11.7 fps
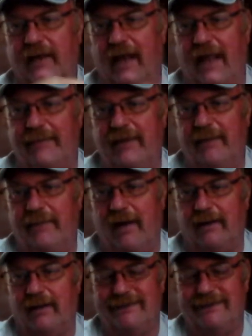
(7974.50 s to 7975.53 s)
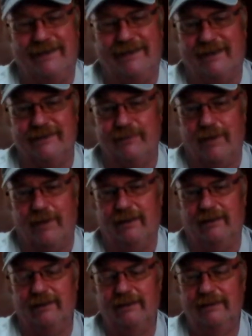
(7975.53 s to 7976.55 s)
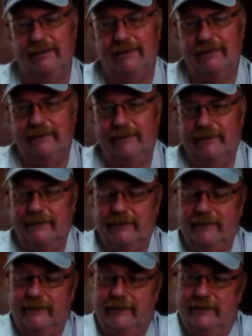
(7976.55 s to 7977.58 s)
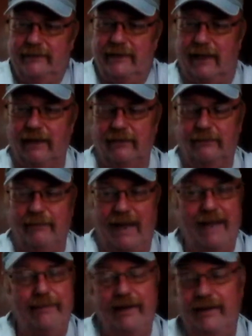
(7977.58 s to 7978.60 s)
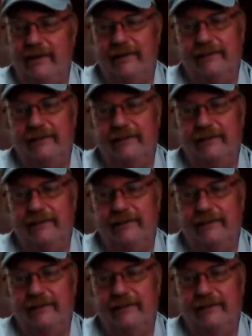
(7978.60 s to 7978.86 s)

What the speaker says: tilapia pond acidic as well? I don't know, maybe.